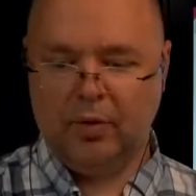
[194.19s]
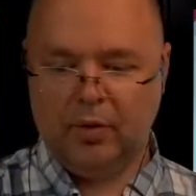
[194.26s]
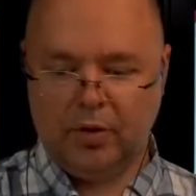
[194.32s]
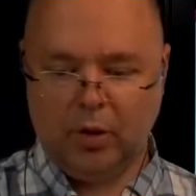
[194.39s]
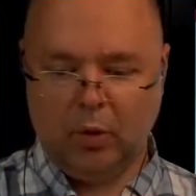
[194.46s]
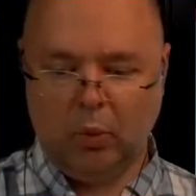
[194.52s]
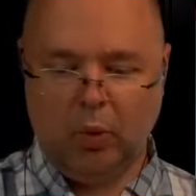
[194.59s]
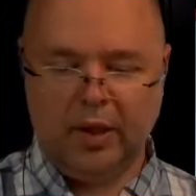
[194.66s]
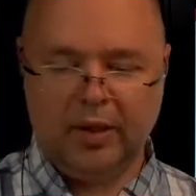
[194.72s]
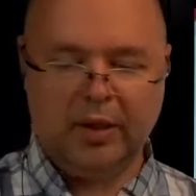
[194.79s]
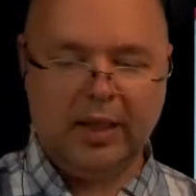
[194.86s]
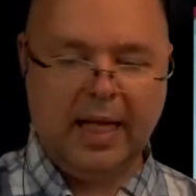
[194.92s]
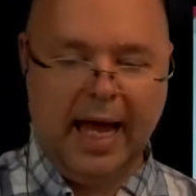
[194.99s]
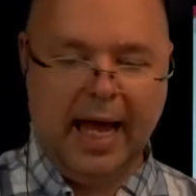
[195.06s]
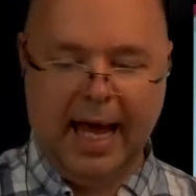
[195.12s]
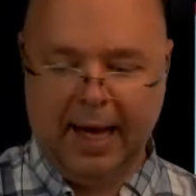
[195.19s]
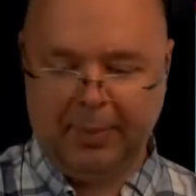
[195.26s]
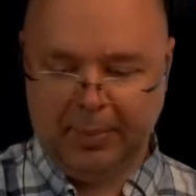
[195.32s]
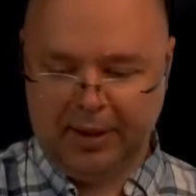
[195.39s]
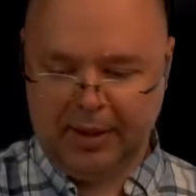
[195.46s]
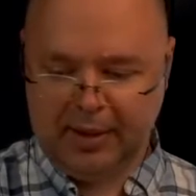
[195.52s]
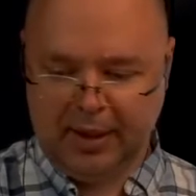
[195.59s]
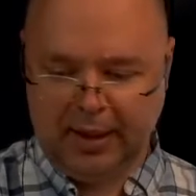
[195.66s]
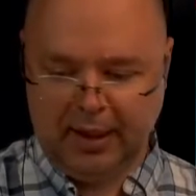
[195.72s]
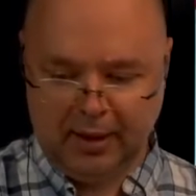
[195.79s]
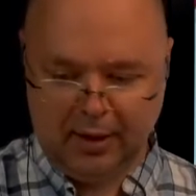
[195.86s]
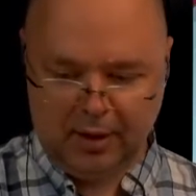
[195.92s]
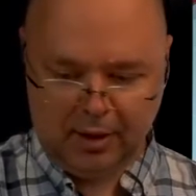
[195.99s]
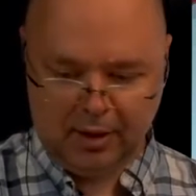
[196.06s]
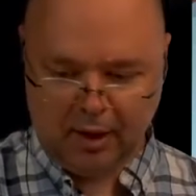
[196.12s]
So what happens
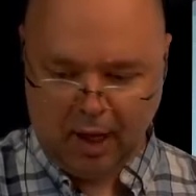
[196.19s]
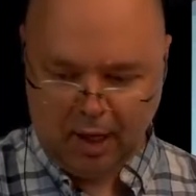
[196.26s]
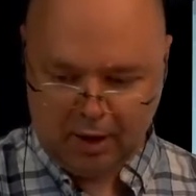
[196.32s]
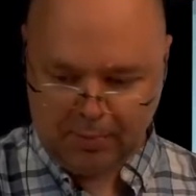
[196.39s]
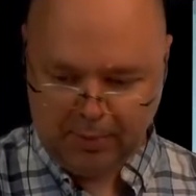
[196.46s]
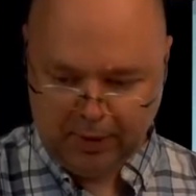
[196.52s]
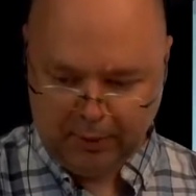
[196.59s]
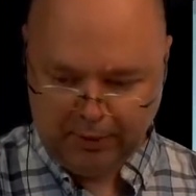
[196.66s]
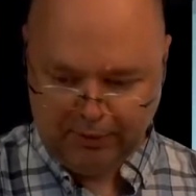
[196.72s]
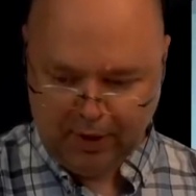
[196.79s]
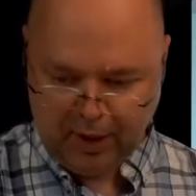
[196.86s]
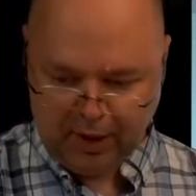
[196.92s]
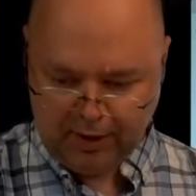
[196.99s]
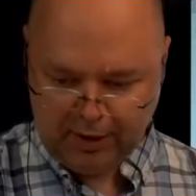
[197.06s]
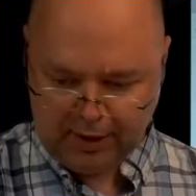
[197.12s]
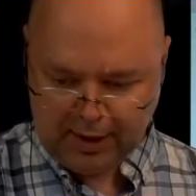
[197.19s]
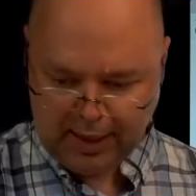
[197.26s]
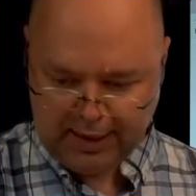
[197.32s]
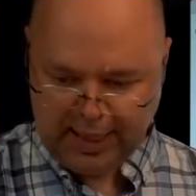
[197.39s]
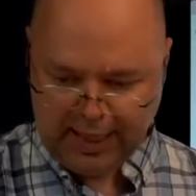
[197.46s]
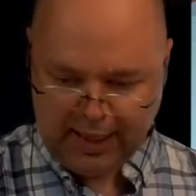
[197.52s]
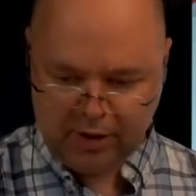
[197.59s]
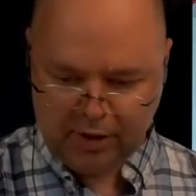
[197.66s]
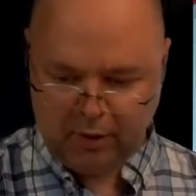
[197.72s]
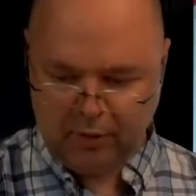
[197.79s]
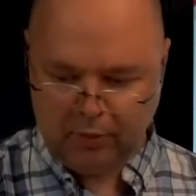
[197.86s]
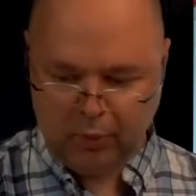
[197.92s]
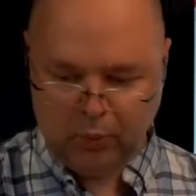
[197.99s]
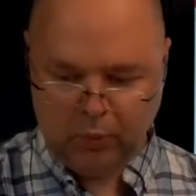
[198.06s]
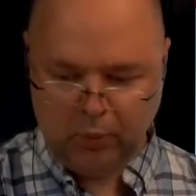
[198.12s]
in a stock split? We've got to decide that.
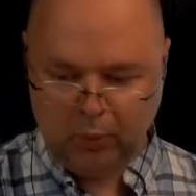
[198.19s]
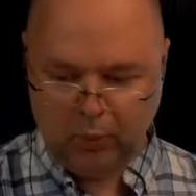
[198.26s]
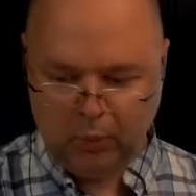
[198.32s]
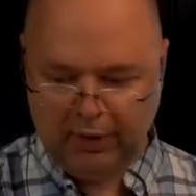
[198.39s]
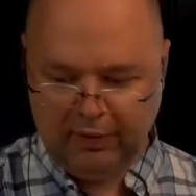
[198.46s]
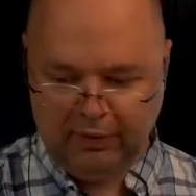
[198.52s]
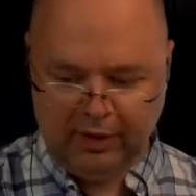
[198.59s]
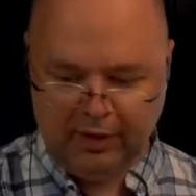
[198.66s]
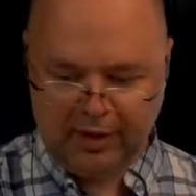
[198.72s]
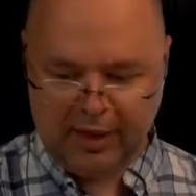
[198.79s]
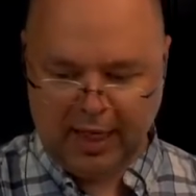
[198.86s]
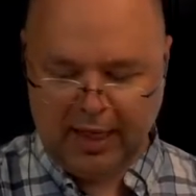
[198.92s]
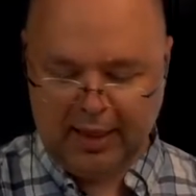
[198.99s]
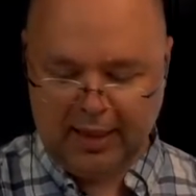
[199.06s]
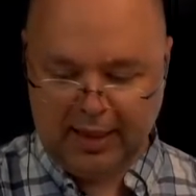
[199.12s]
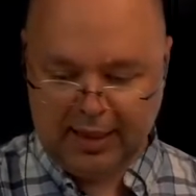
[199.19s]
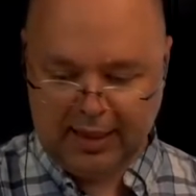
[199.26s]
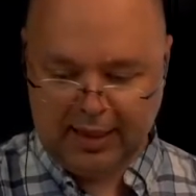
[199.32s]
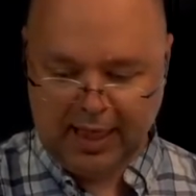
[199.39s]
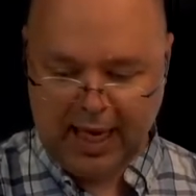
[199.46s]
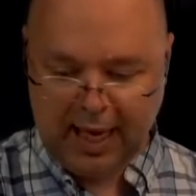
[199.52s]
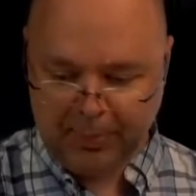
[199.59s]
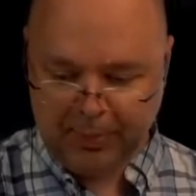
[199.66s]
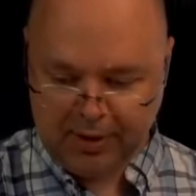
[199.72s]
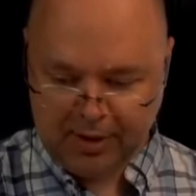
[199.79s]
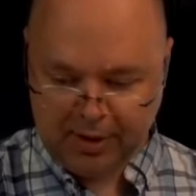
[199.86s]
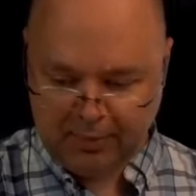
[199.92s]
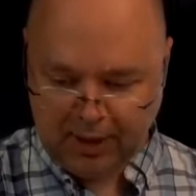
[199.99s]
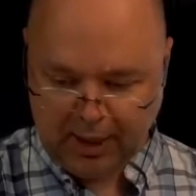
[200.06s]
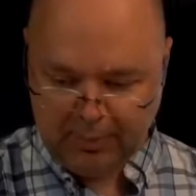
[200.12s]
So we've decided that this happened
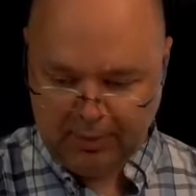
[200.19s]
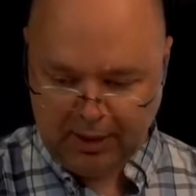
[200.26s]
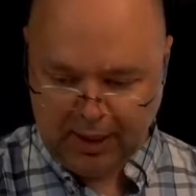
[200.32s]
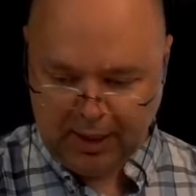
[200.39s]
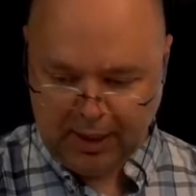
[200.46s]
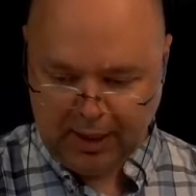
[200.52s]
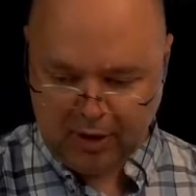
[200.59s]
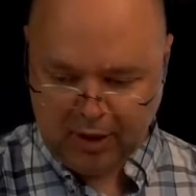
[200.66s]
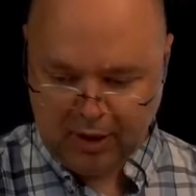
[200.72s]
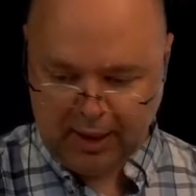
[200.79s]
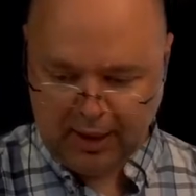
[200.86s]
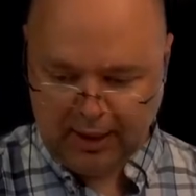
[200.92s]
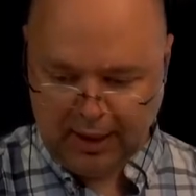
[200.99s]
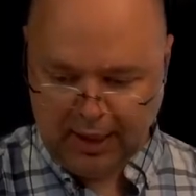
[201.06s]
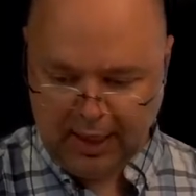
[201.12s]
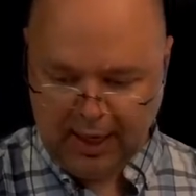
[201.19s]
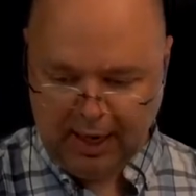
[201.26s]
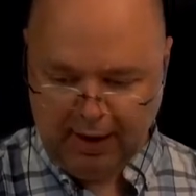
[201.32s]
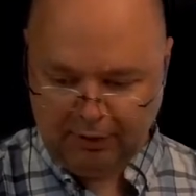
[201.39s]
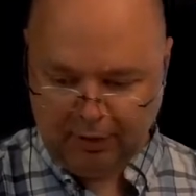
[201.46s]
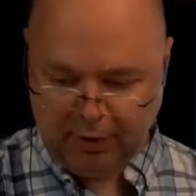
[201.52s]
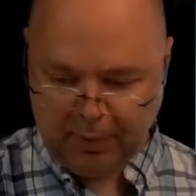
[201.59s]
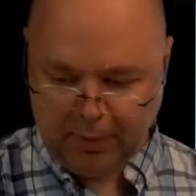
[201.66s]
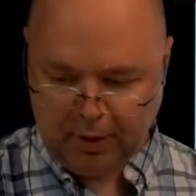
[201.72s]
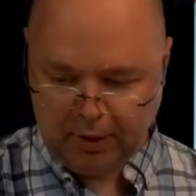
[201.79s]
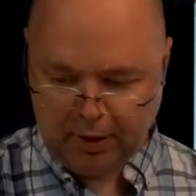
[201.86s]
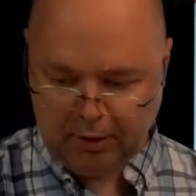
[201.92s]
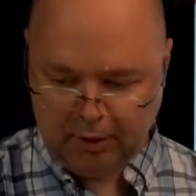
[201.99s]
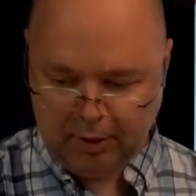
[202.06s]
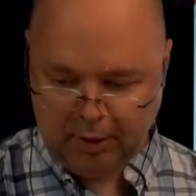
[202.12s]
sometime yesterday after the
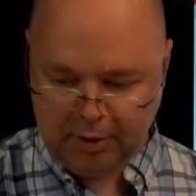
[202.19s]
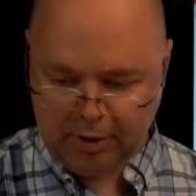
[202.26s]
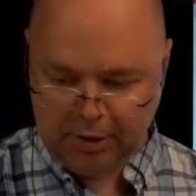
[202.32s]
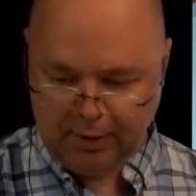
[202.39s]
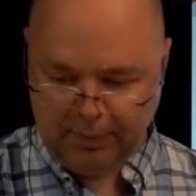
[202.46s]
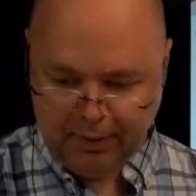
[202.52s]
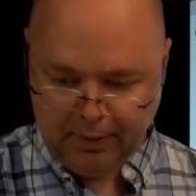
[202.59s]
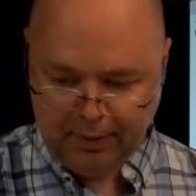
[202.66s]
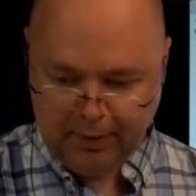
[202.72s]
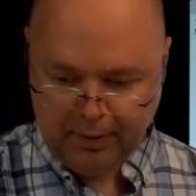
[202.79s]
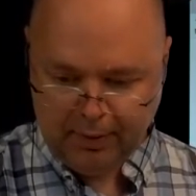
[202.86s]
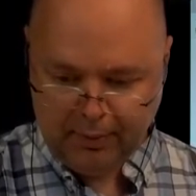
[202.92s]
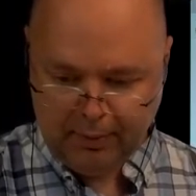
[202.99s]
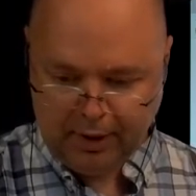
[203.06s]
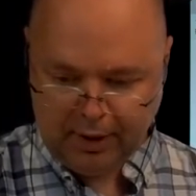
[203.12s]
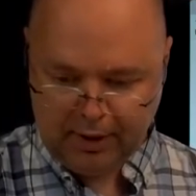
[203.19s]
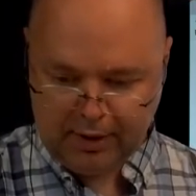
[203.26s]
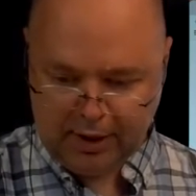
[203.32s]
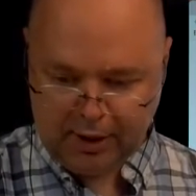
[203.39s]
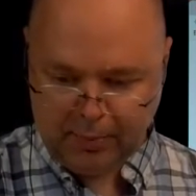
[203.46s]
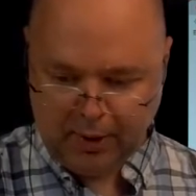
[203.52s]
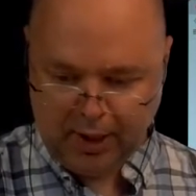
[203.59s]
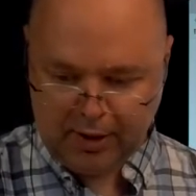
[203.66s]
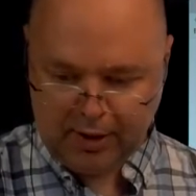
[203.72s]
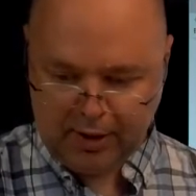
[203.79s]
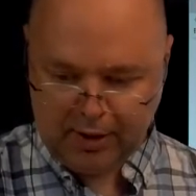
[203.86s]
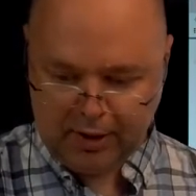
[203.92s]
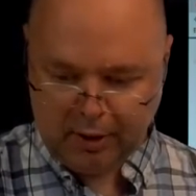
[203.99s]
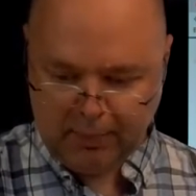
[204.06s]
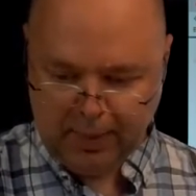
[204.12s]
market closed because these
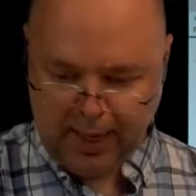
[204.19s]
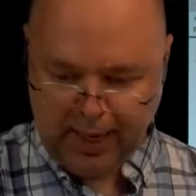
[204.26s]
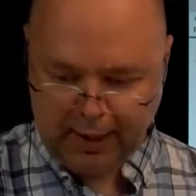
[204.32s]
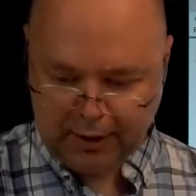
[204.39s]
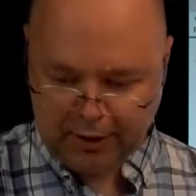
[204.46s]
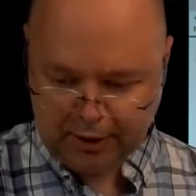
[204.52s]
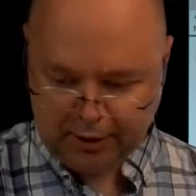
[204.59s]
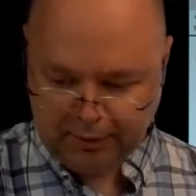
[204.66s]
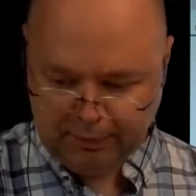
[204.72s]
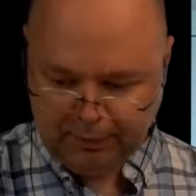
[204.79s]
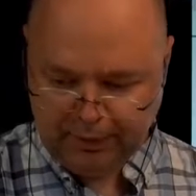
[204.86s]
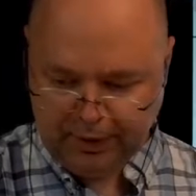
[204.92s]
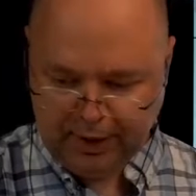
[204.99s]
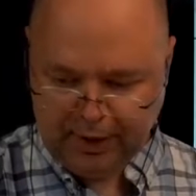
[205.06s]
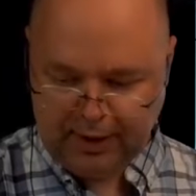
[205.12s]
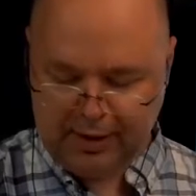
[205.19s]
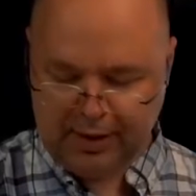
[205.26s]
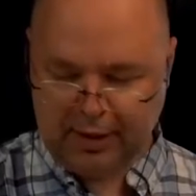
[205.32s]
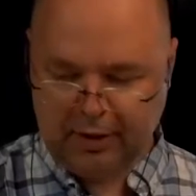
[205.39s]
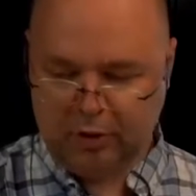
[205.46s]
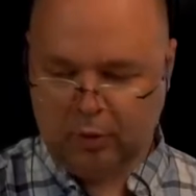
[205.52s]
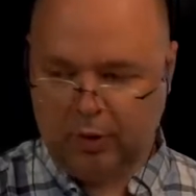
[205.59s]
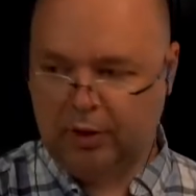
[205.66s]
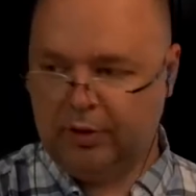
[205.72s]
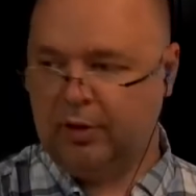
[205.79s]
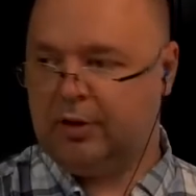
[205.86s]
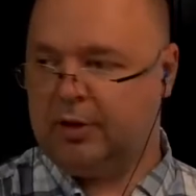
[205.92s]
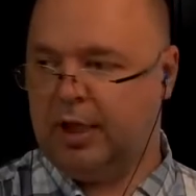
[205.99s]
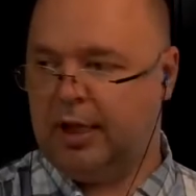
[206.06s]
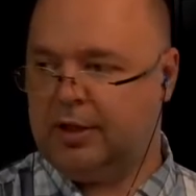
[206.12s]
prices don't match. And it said the
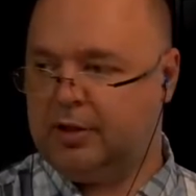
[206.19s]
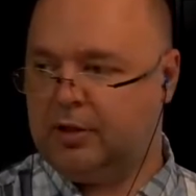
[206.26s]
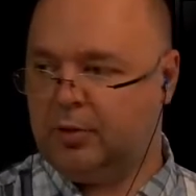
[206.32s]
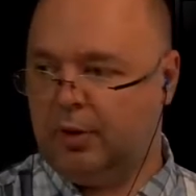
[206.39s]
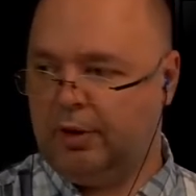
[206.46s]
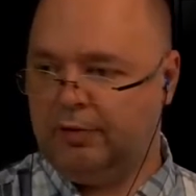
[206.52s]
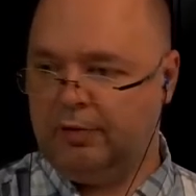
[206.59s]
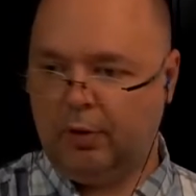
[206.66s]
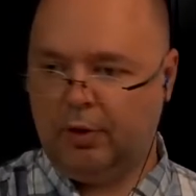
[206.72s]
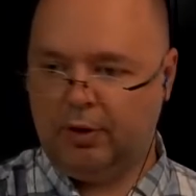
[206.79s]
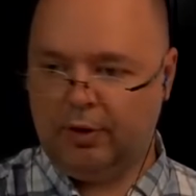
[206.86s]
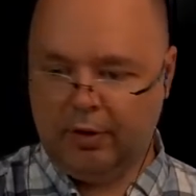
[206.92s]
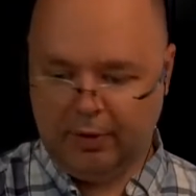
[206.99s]
23rd, today's the 24th.